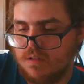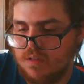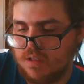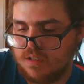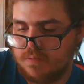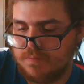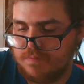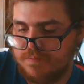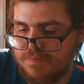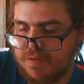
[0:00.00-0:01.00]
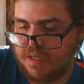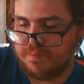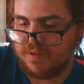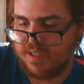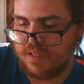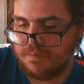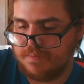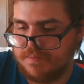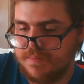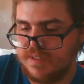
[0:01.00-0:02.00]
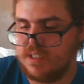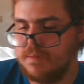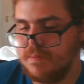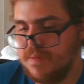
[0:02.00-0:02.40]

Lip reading: looks pretty dumb. So,